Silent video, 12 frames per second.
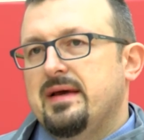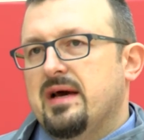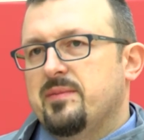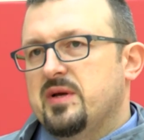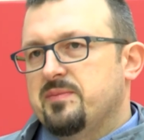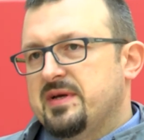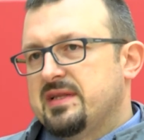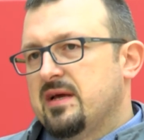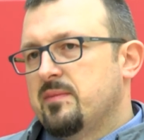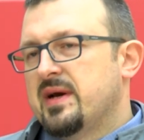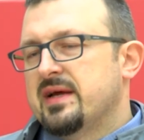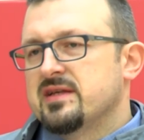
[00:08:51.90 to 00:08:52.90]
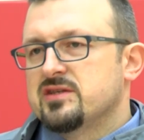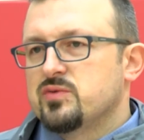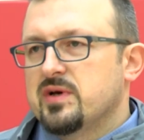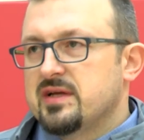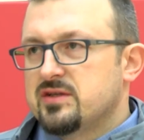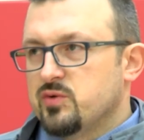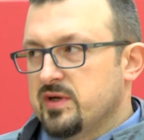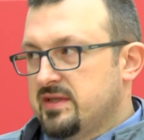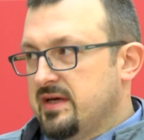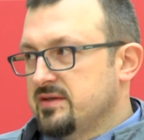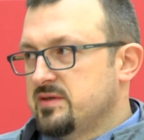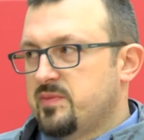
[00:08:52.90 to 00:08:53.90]
I mean, Midnight Madness. We had
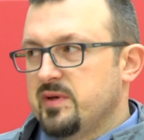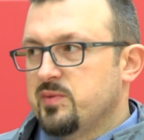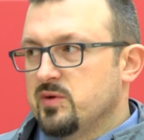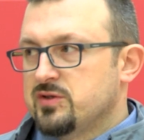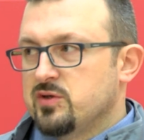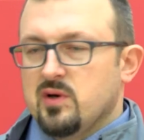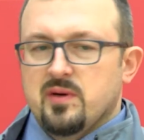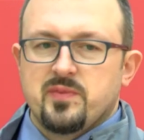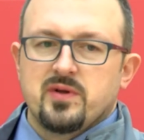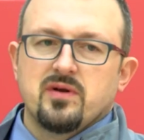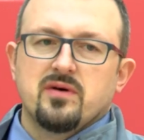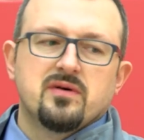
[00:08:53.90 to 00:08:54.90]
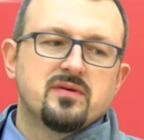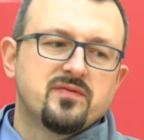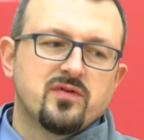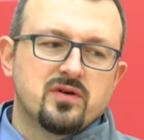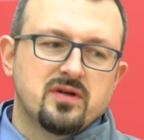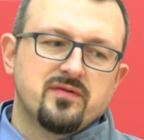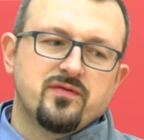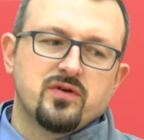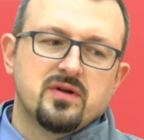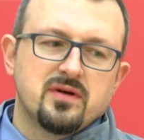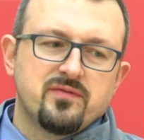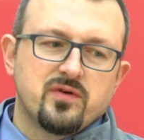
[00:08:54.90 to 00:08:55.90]
20,000 people show up, you know, for the
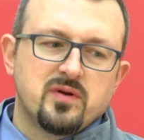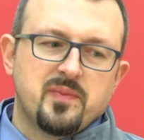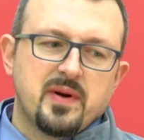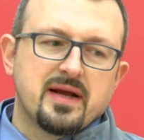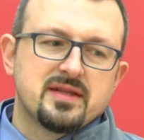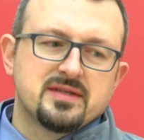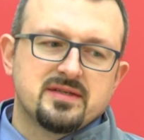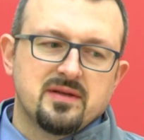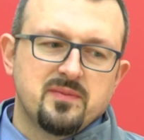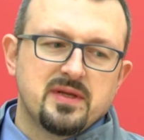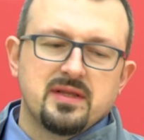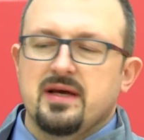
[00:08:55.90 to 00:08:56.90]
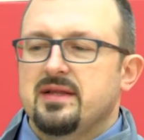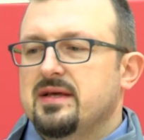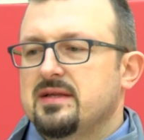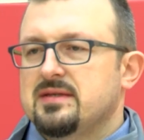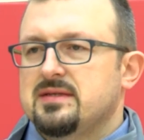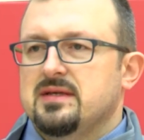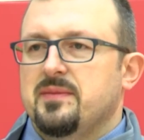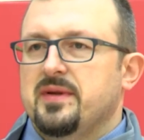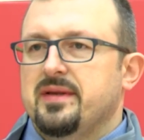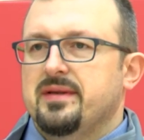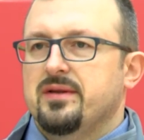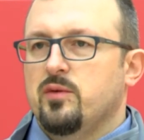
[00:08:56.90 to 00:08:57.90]
for the for the practice at midnight. That's, I
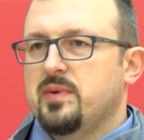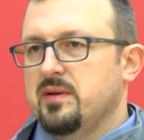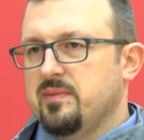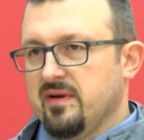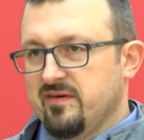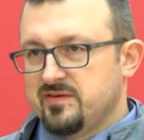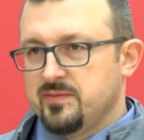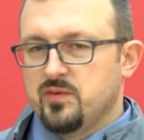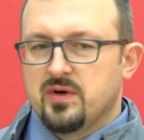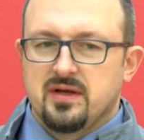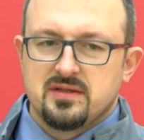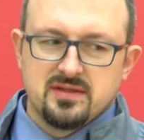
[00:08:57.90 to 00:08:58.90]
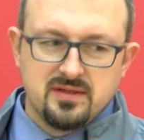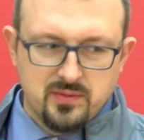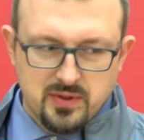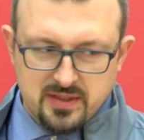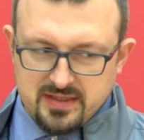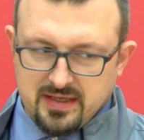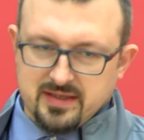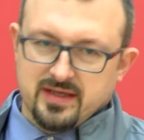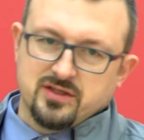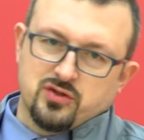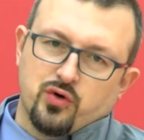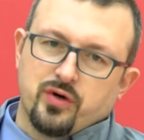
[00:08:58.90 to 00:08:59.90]
mean, nobody believes me when I when I tell
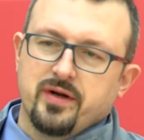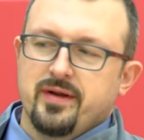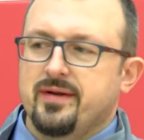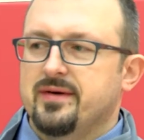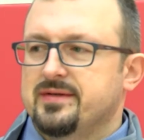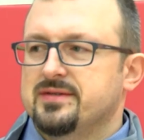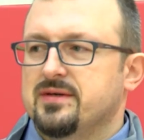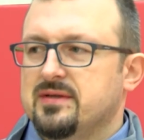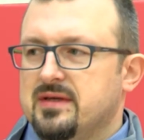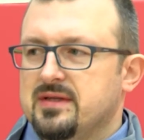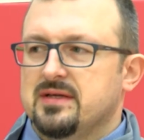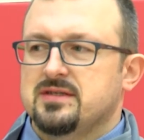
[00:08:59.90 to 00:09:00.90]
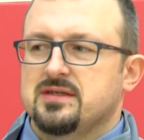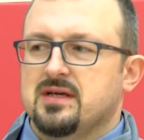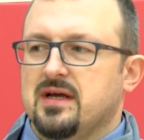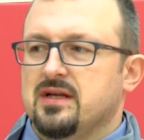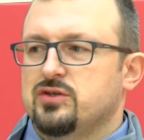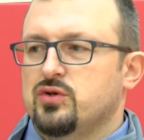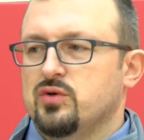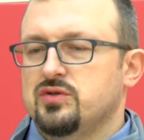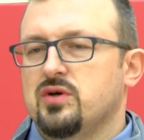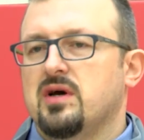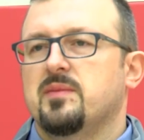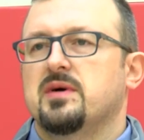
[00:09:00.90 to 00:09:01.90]
that story, you know. So that that kind of shows
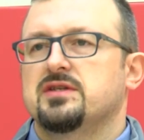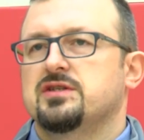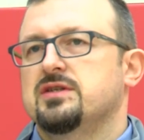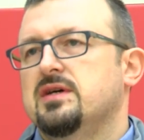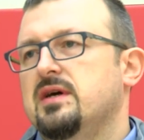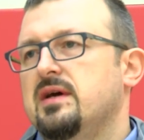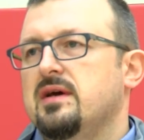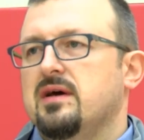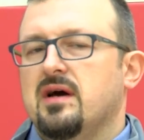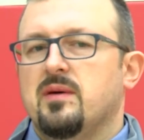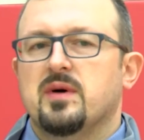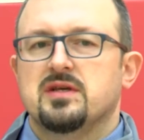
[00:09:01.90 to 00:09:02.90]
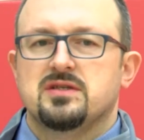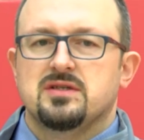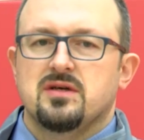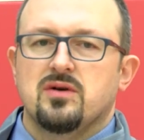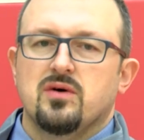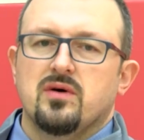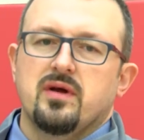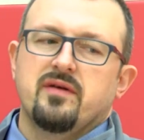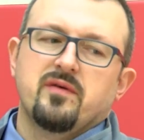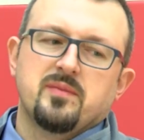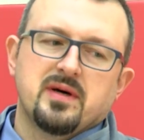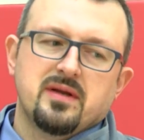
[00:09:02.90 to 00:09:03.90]
you how much, how much you know
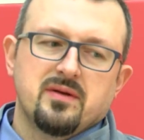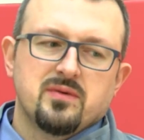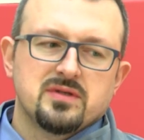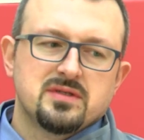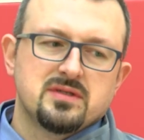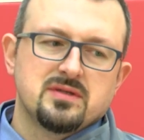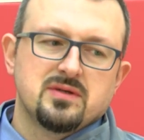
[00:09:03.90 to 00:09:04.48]
everybody was